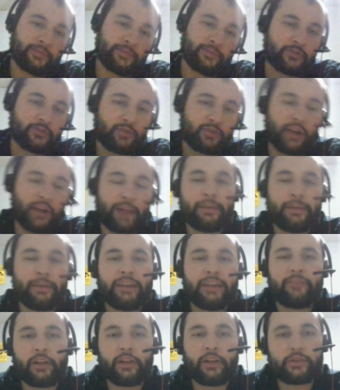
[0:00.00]
subscribe.
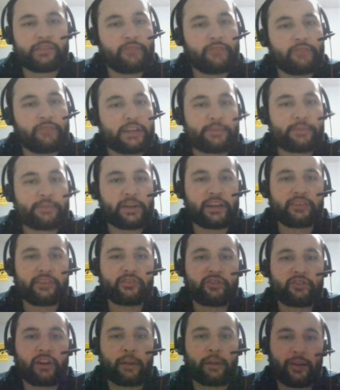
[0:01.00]
Follow us on Facebook and
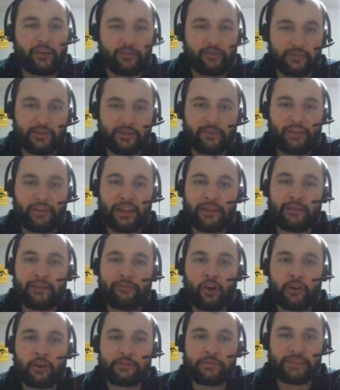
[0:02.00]
Instagram and Hartung Family
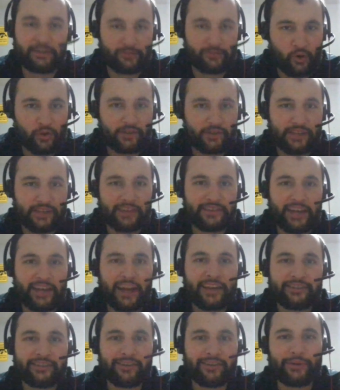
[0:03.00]
Farms. And of course, guys,
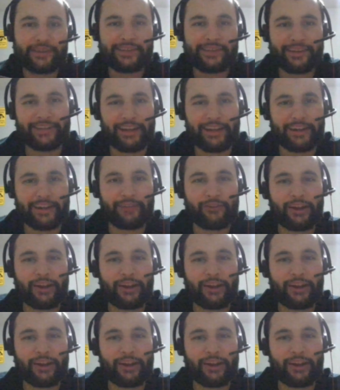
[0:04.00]
as always, ta for